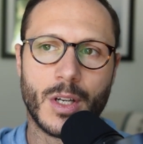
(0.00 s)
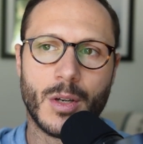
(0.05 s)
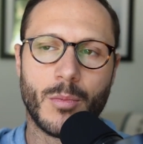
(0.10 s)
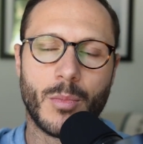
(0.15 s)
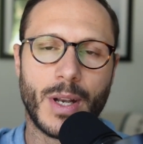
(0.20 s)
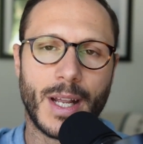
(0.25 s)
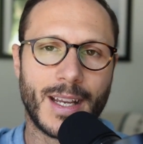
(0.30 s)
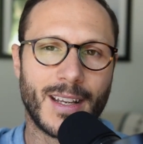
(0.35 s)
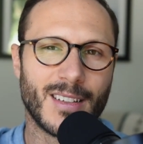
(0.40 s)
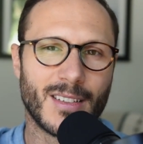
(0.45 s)

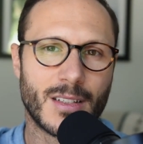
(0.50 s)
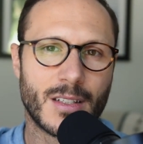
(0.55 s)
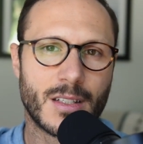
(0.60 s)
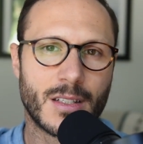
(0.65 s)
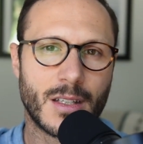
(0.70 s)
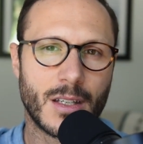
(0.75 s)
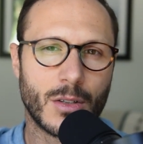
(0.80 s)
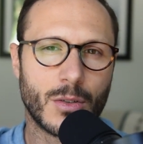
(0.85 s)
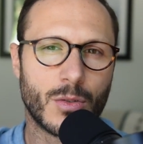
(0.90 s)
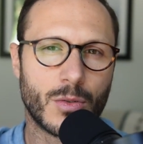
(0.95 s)
but I can
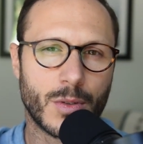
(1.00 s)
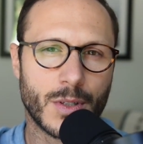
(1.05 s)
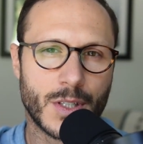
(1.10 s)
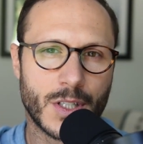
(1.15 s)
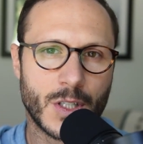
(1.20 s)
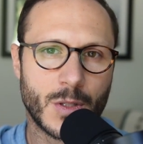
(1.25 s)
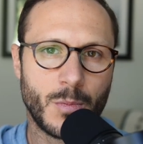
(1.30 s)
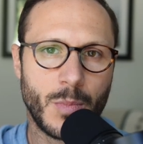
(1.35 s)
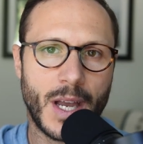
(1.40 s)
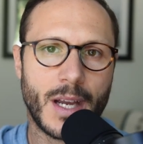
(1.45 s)
still
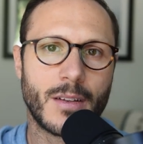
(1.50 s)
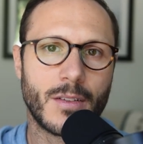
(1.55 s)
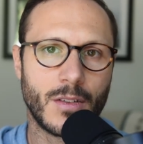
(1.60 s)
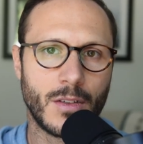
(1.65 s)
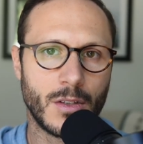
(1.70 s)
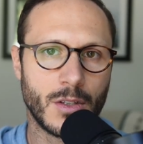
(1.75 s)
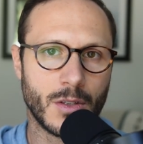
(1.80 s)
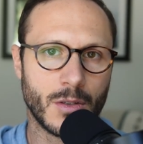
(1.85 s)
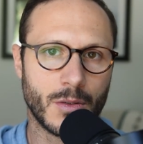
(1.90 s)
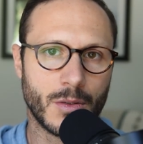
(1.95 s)
respect
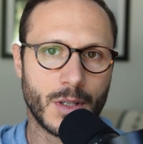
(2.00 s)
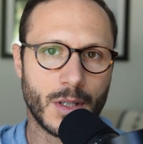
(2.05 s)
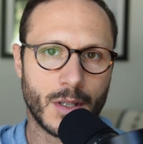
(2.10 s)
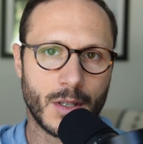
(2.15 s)
you.